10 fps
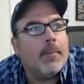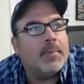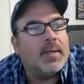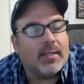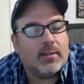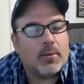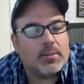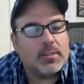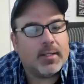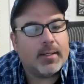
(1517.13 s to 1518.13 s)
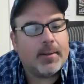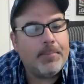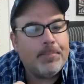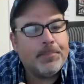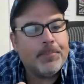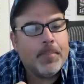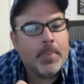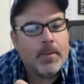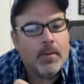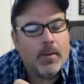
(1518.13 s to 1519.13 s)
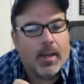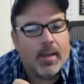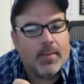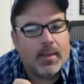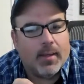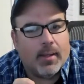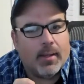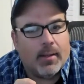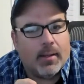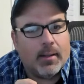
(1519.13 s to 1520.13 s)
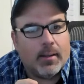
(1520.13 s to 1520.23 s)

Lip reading: Get those set up, and then